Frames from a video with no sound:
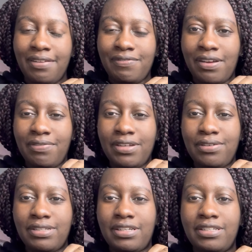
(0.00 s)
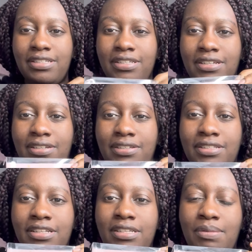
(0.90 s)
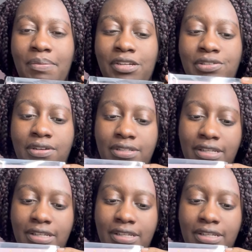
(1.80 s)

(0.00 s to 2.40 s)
definitely using this to send to my Patreons.